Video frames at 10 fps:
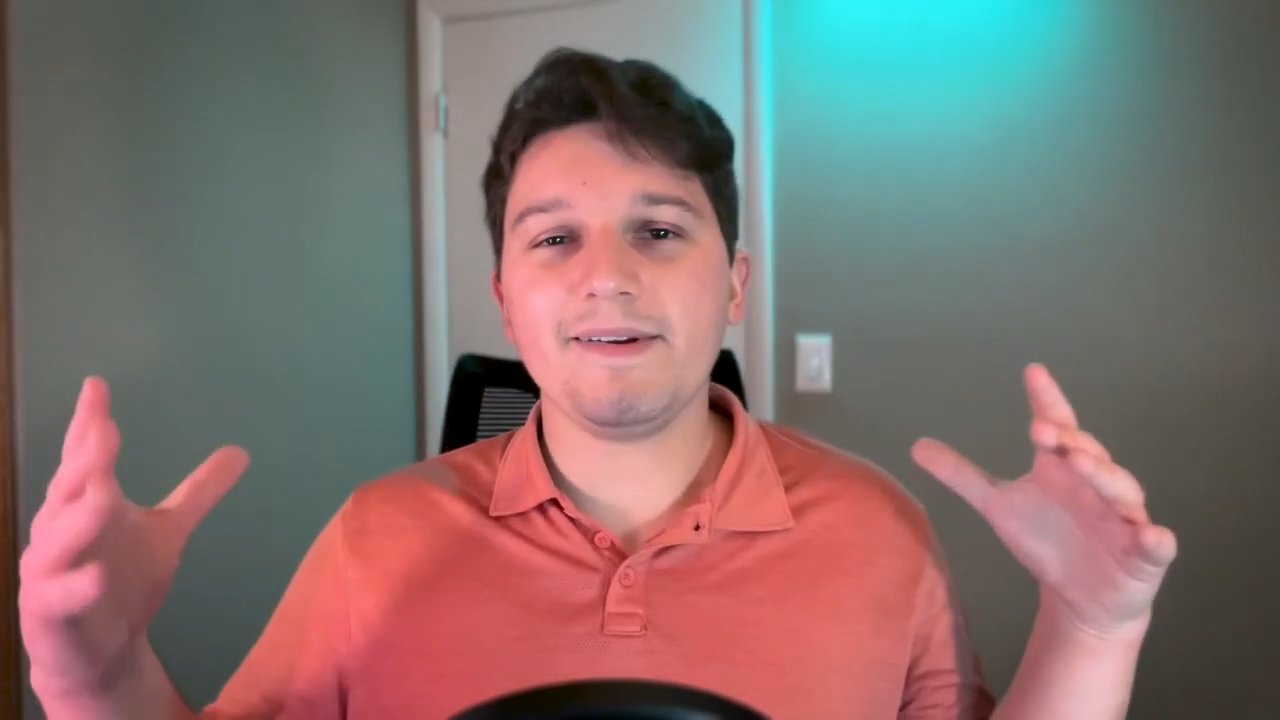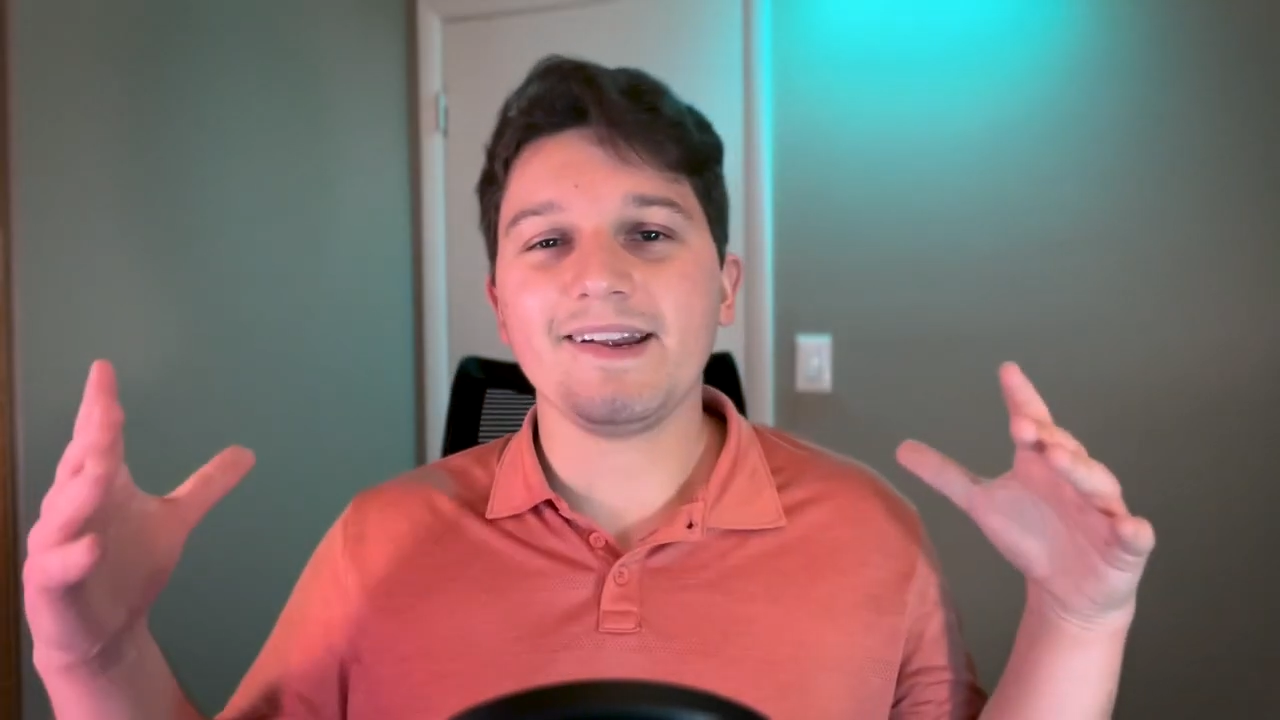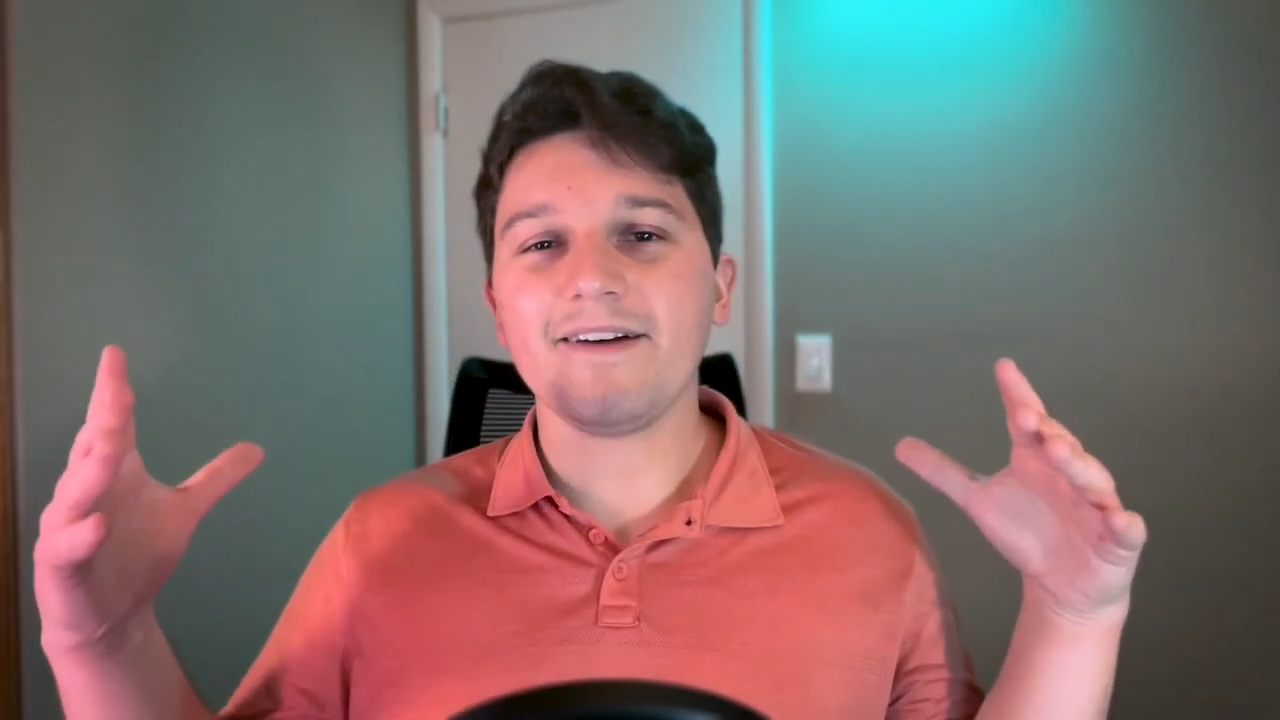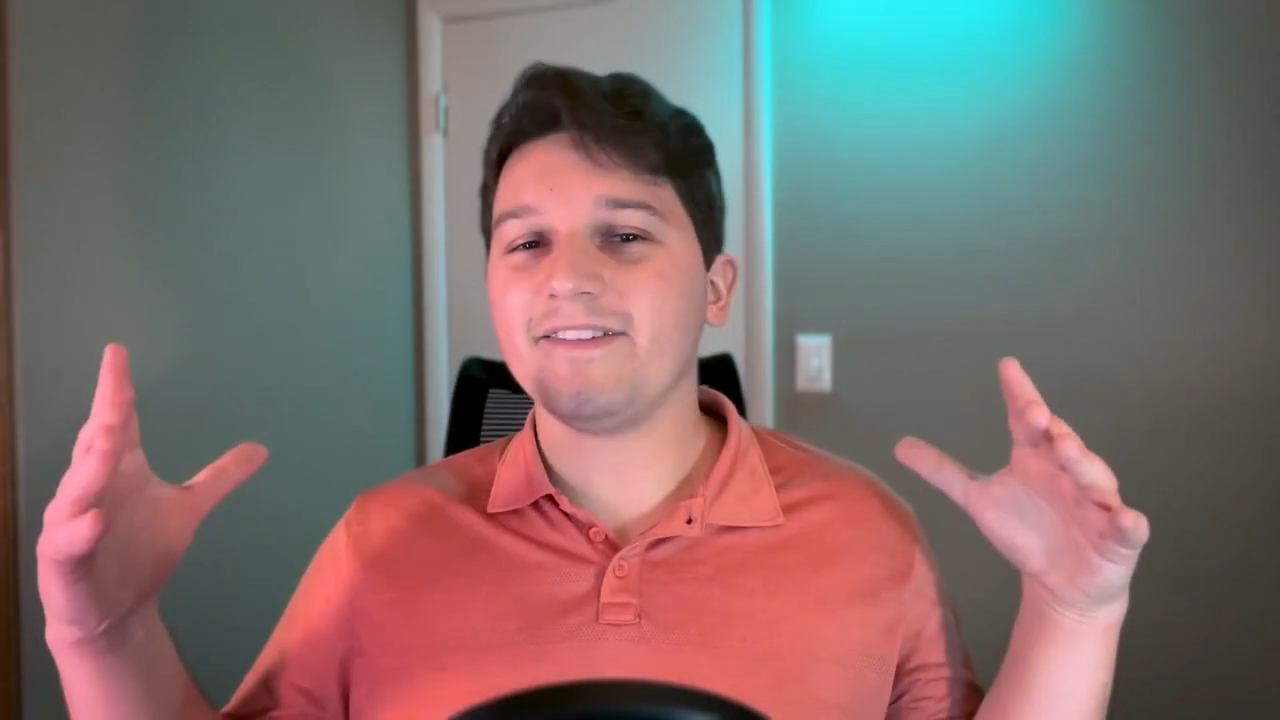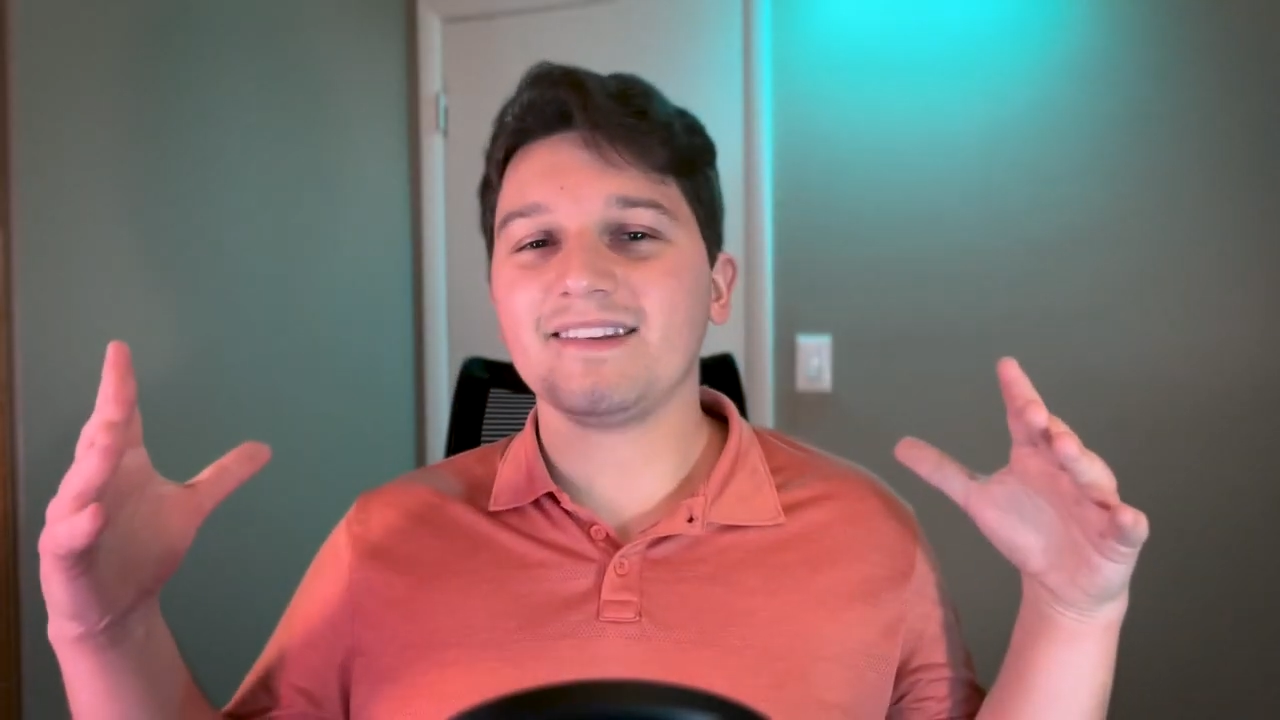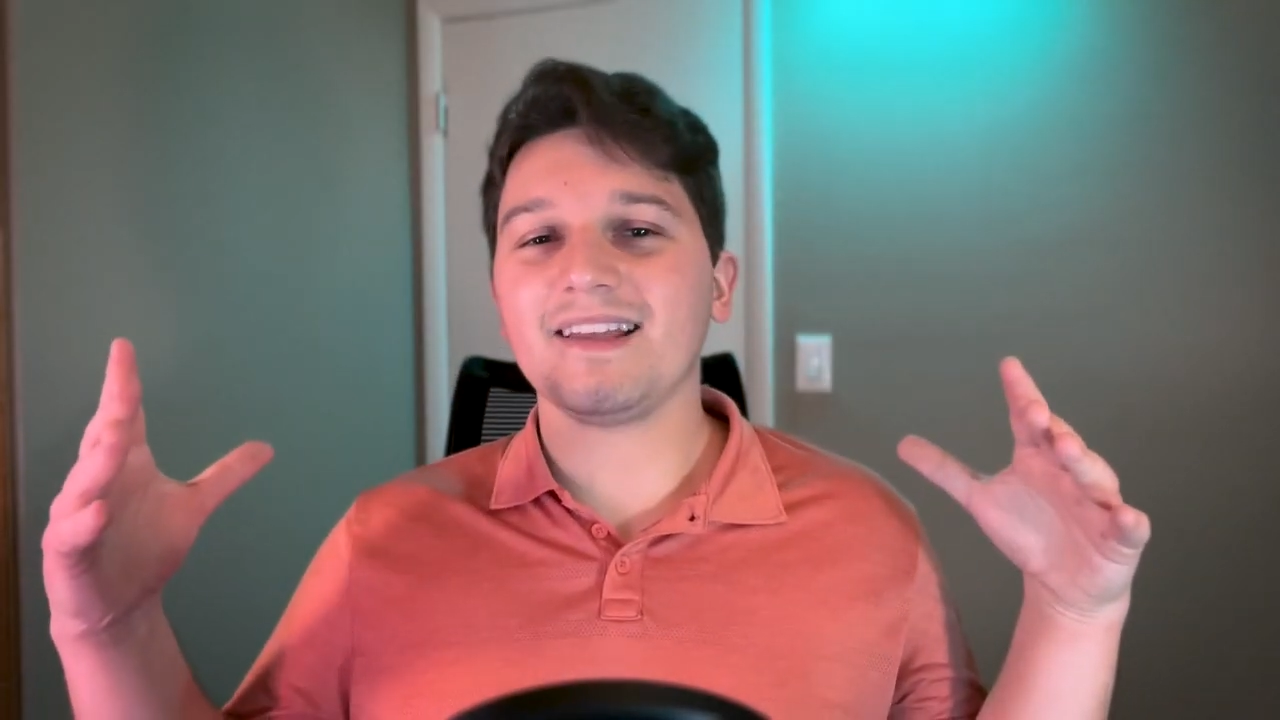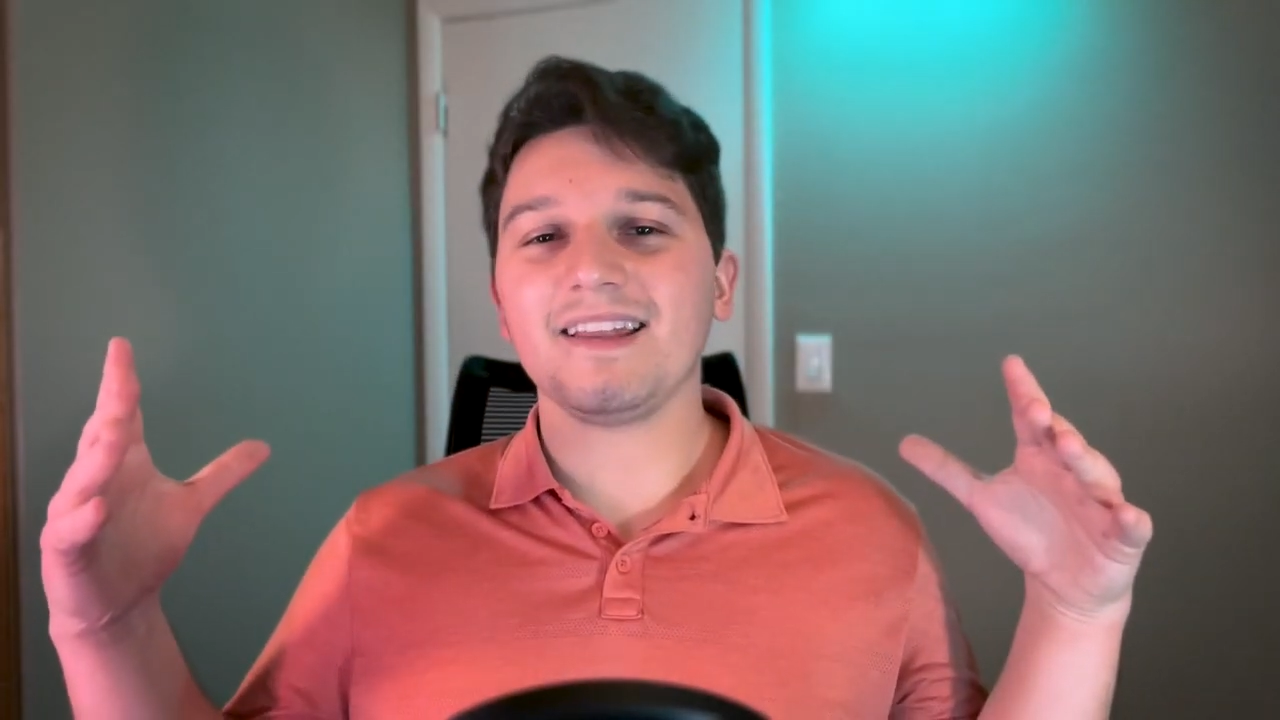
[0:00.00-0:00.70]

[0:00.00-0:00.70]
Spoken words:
she obviously